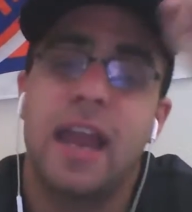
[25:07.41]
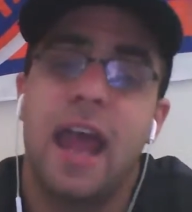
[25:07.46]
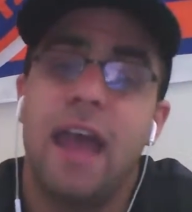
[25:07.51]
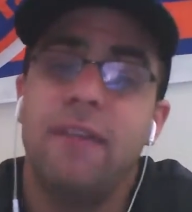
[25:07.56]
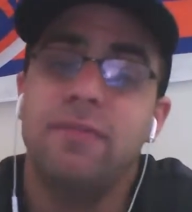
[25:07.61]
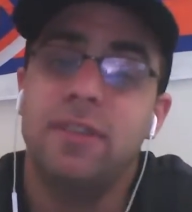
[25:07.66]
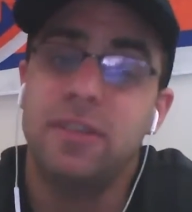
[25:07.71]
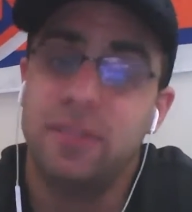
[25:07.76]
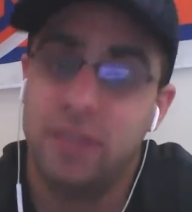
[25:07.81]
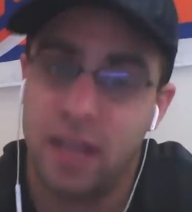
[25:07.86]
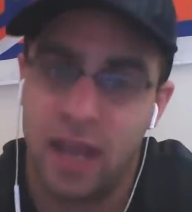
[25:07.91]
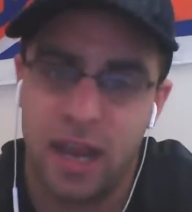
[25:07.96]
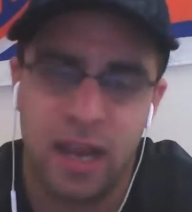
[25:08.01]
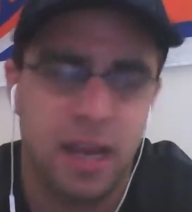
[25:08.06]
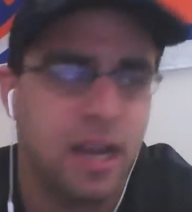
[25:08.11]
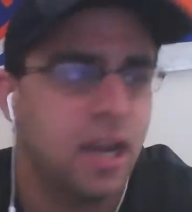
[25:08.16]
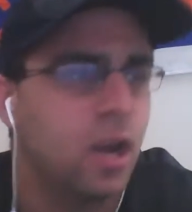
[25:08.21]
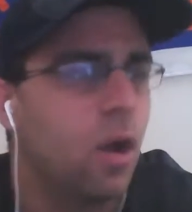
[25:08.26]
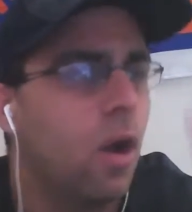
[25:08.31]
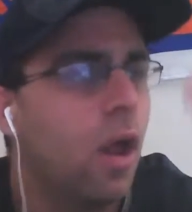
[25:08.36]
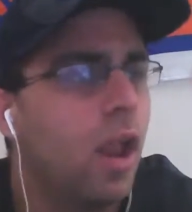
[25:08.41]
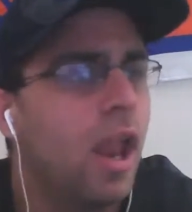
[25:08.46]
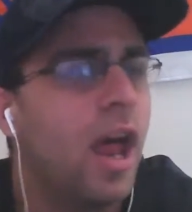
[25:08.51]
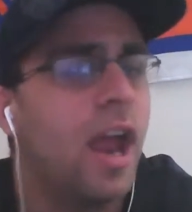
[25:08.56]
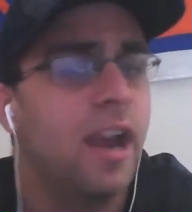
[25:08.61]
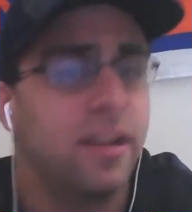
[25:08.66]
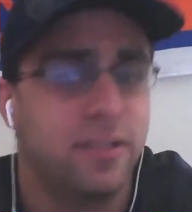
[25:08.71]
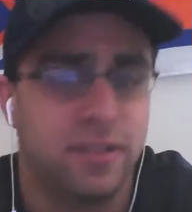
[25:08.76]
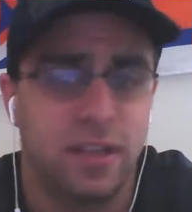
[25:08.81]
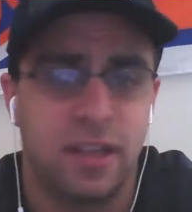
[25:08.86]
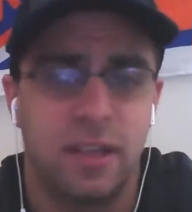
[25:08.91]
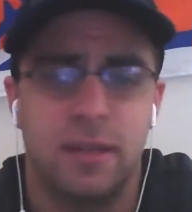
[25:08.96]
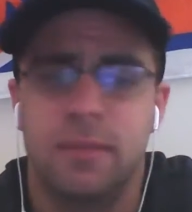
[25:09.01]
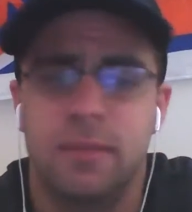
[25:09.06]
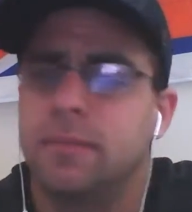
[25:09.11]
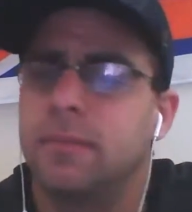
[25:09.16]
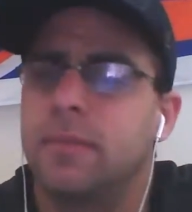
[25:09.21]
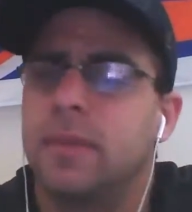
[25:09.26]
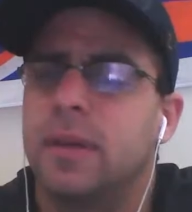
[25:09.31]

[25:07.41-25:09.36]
have to say, in all honesty,